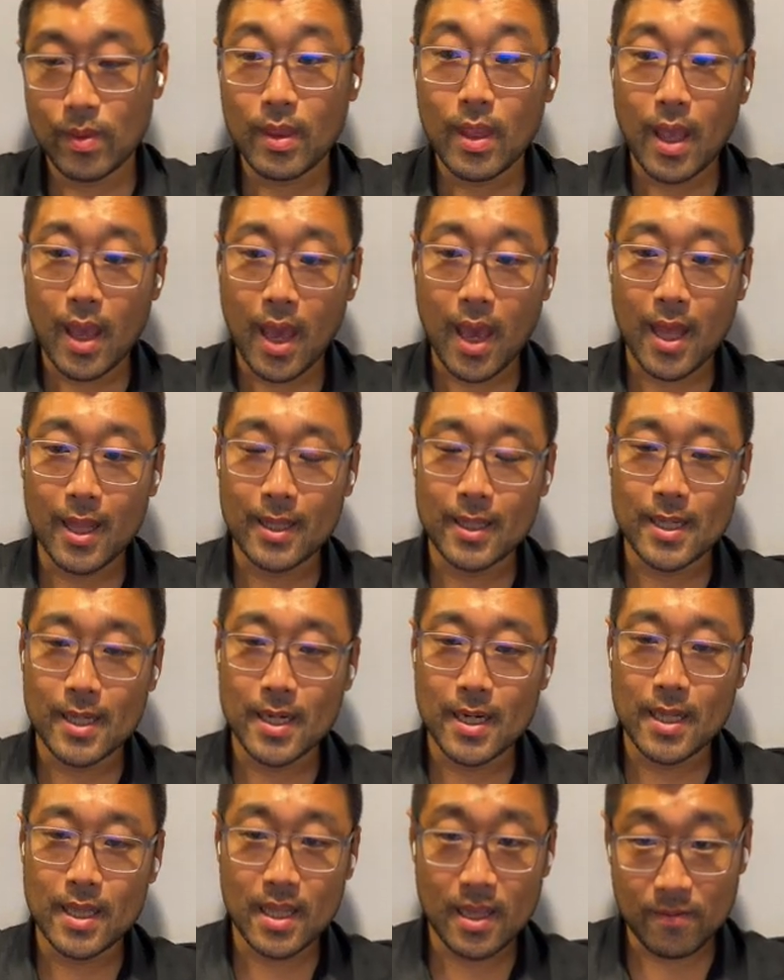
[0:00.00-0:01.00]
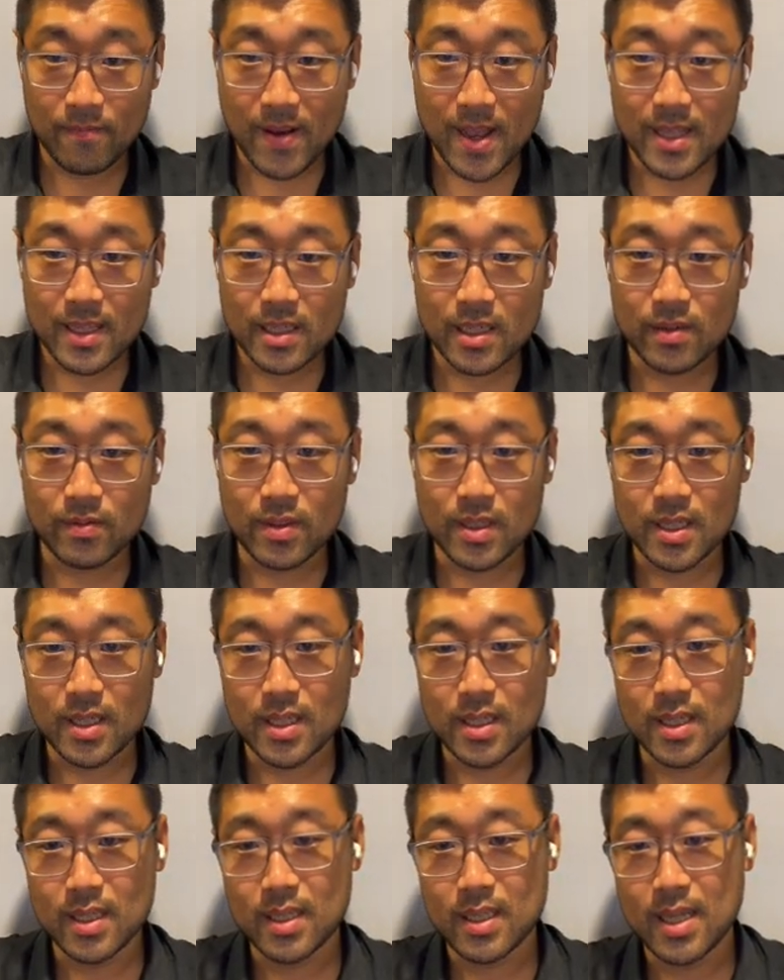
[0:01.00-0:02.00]
And the advantage of
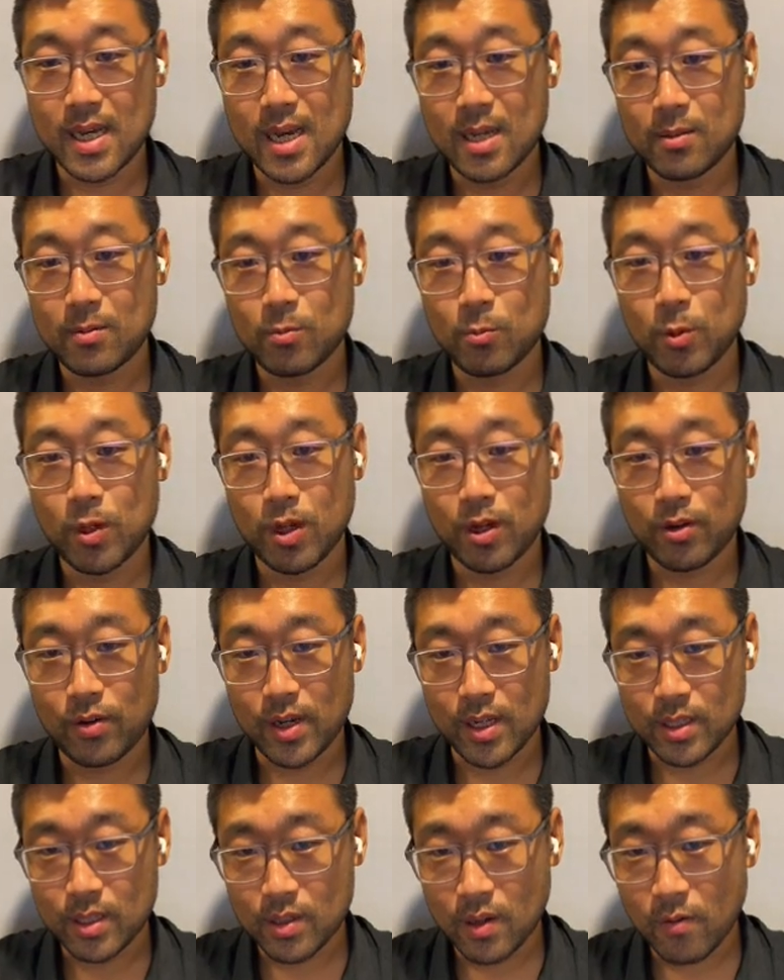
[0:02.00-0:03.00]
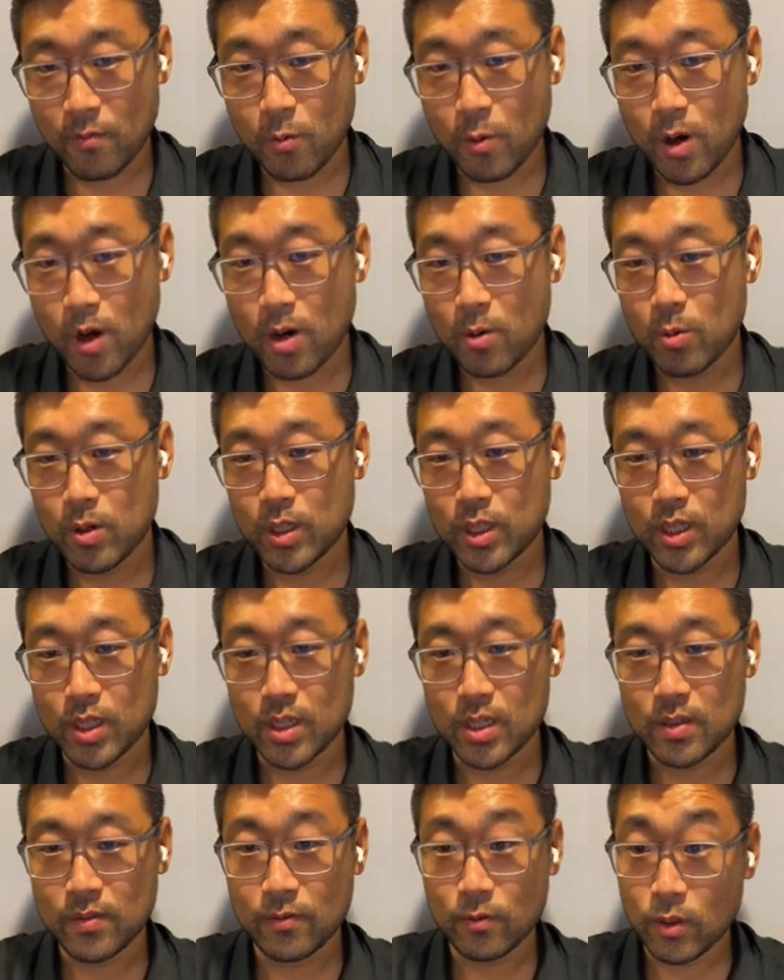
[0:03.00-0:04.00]
this is that we can create software which
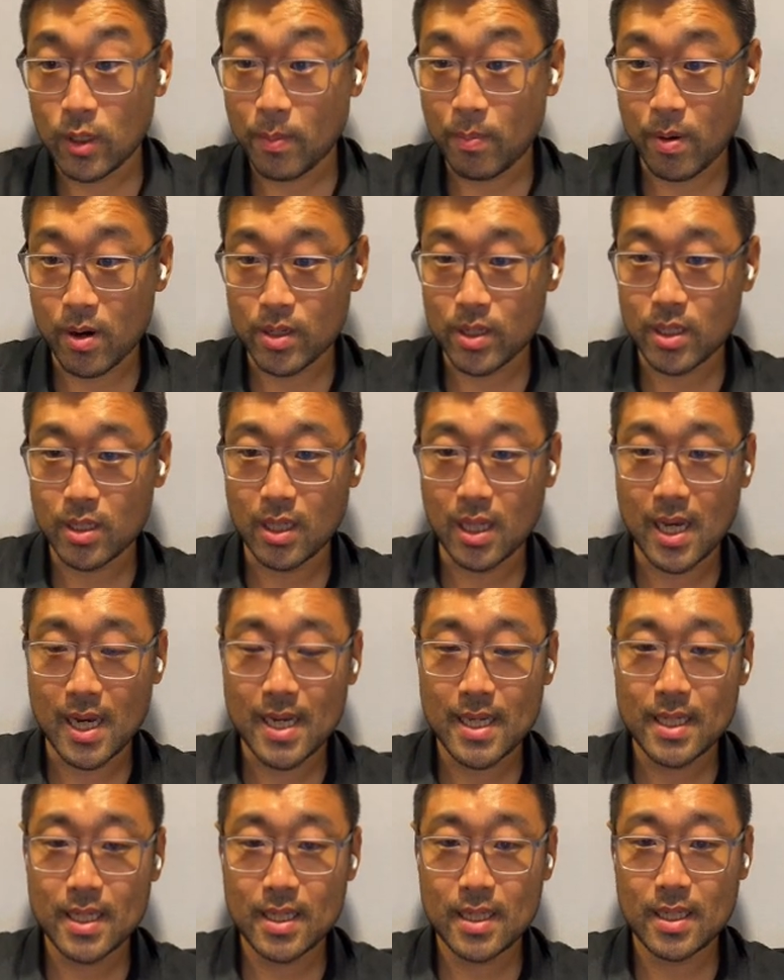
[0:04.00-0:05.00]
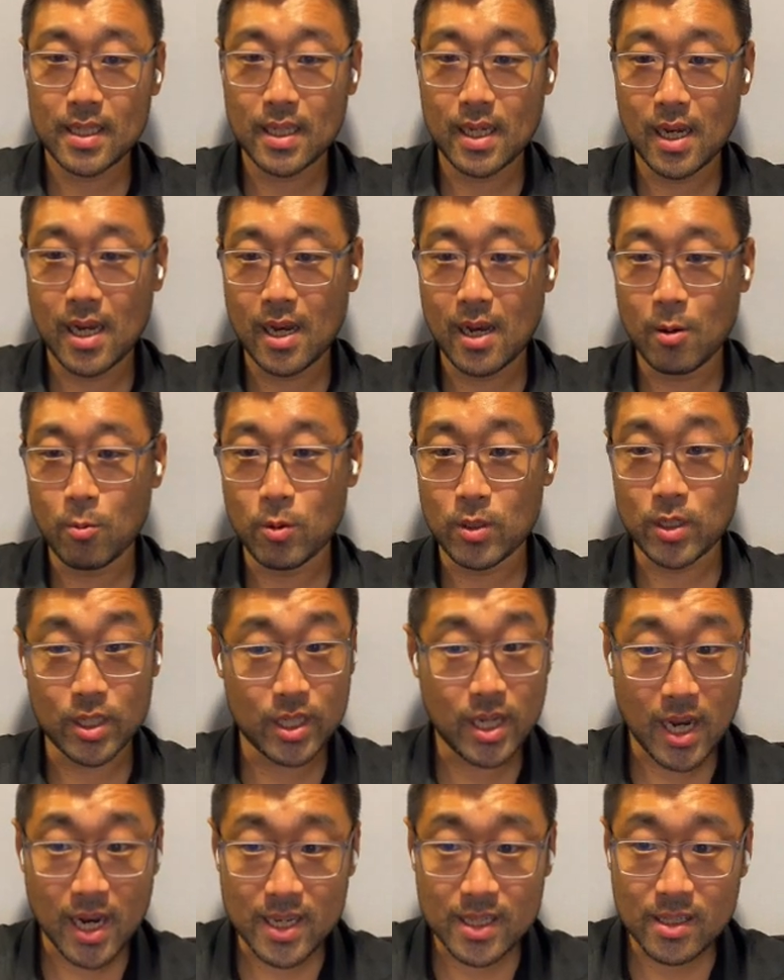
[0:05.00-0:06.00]
is fully personalized, which is
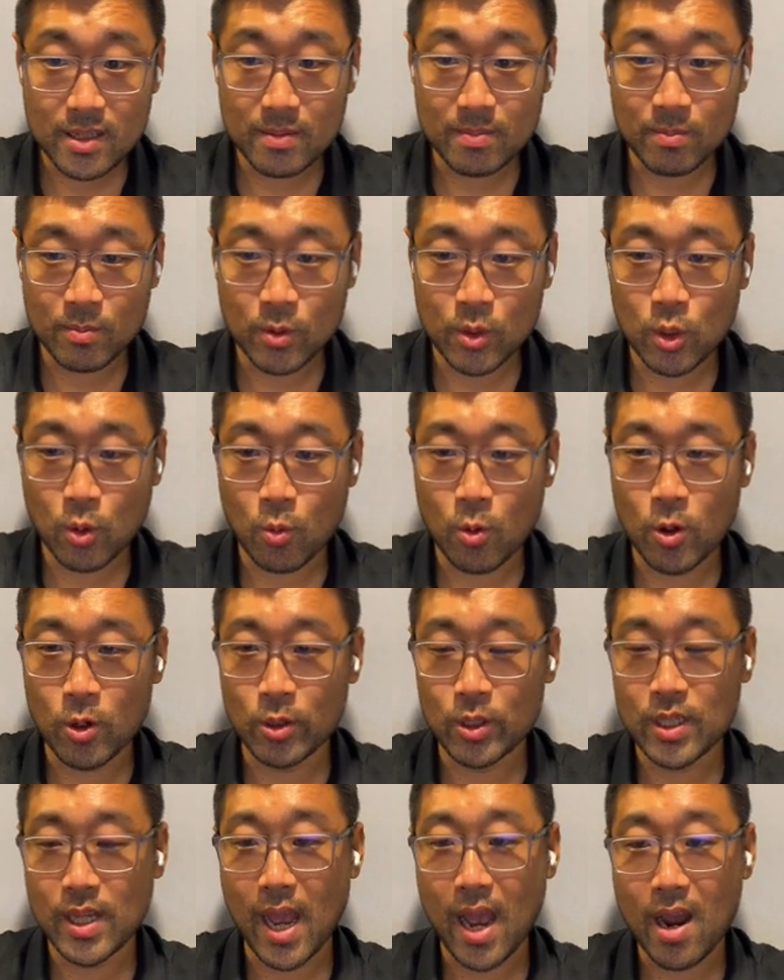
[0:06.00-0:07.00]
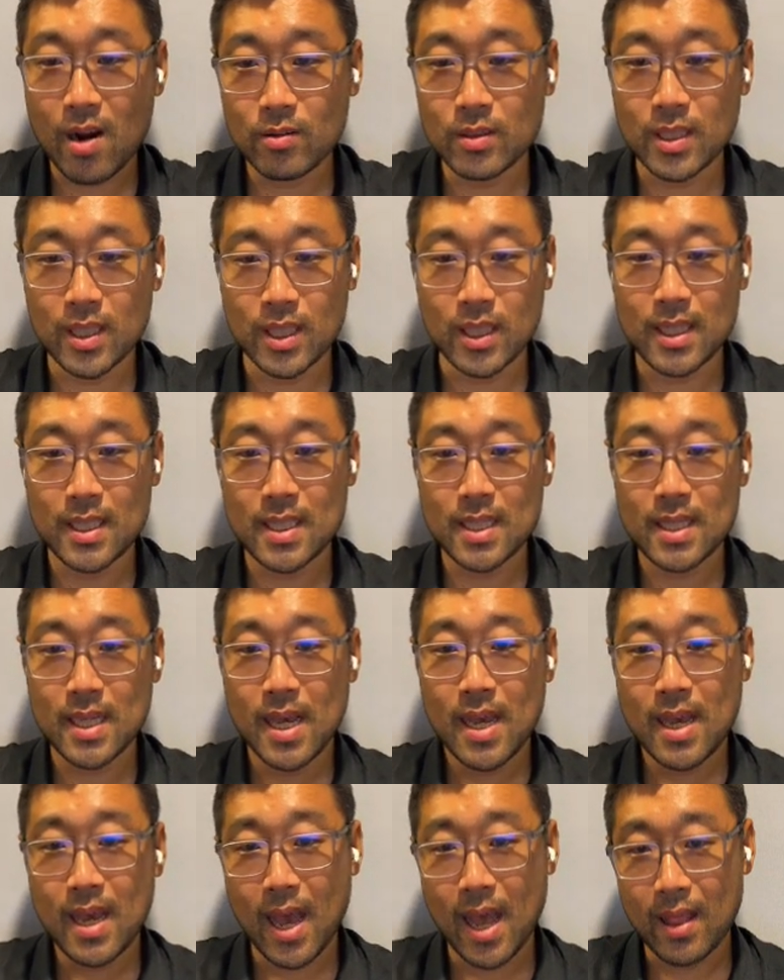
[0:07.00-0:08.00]
custom towards our needs,
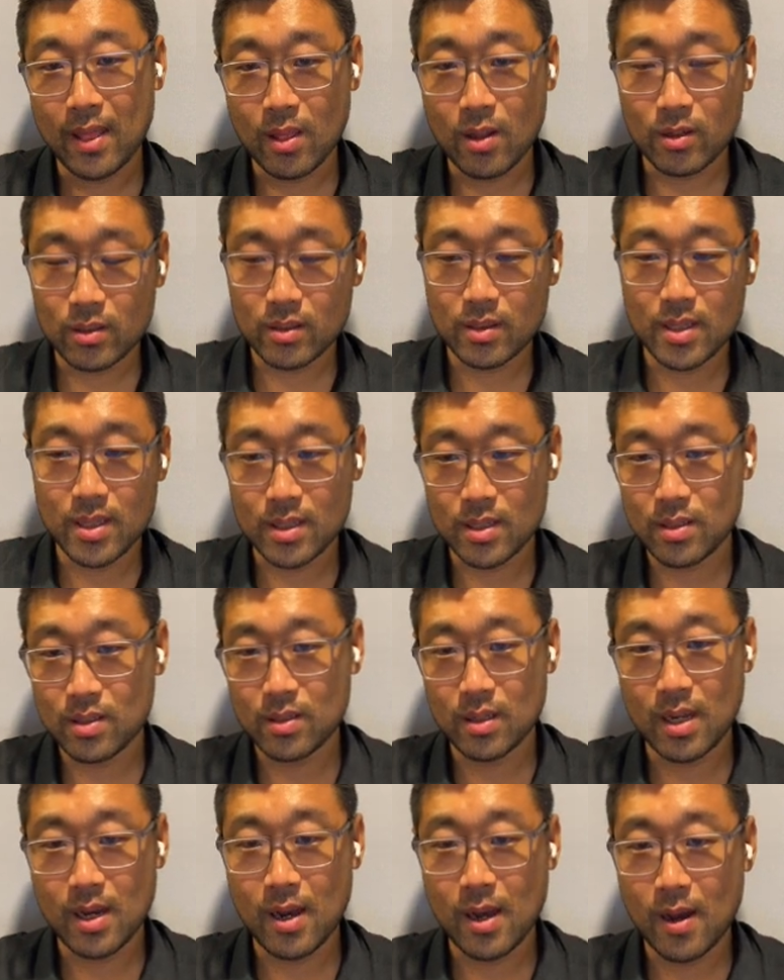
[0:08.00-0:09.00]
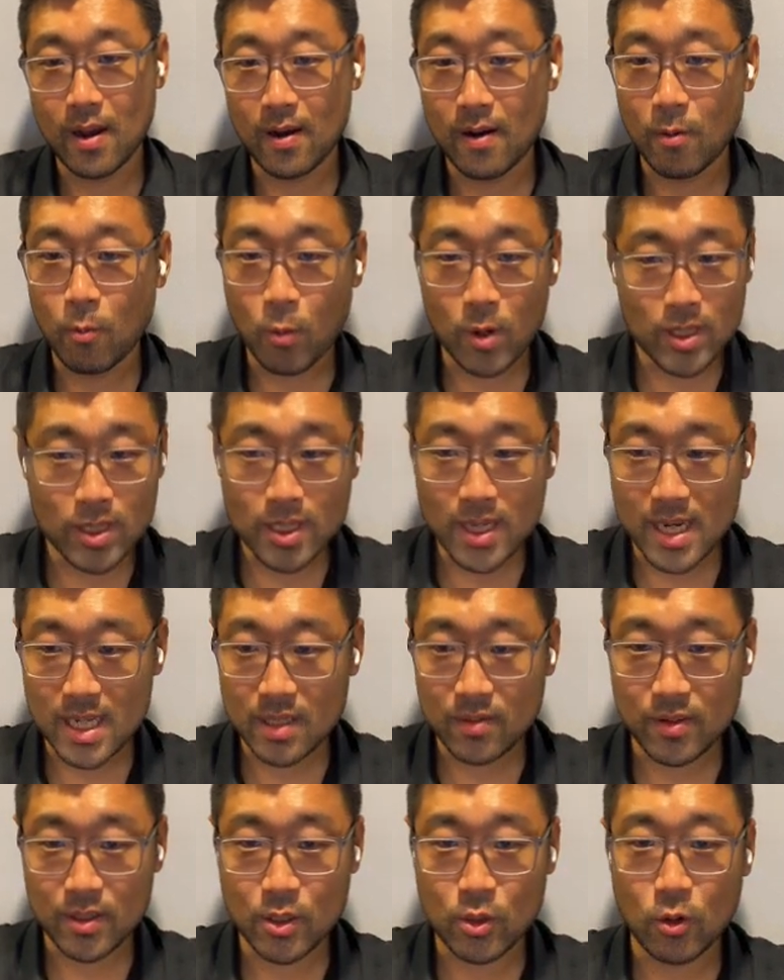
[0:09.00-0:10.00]
and not this
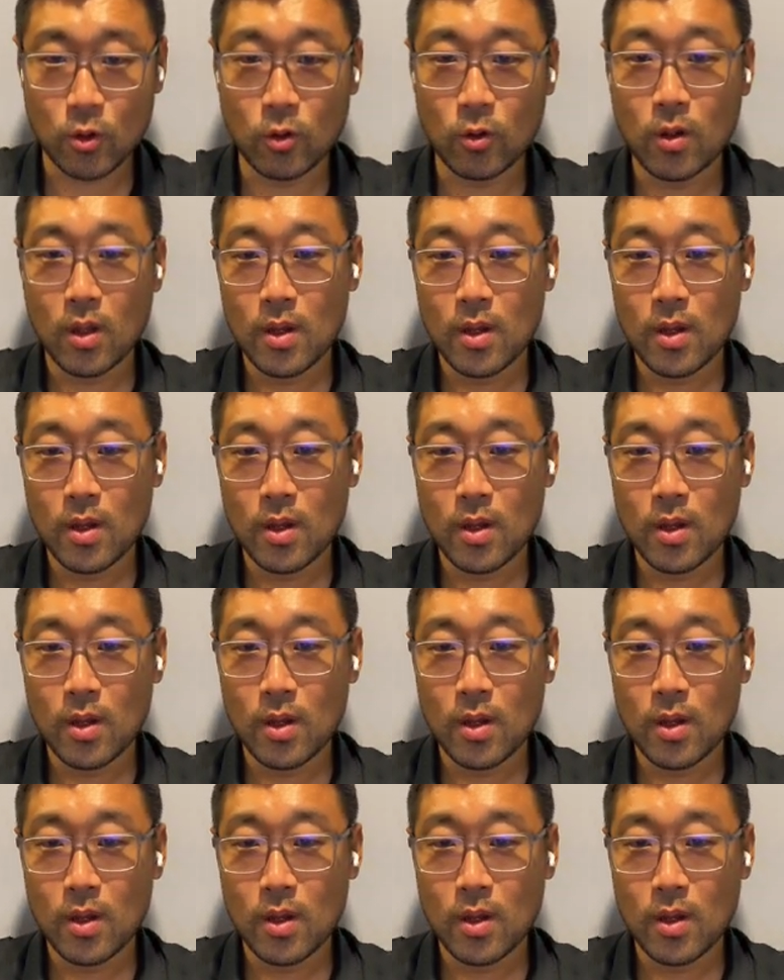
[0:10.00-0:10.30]
one-size-fits-all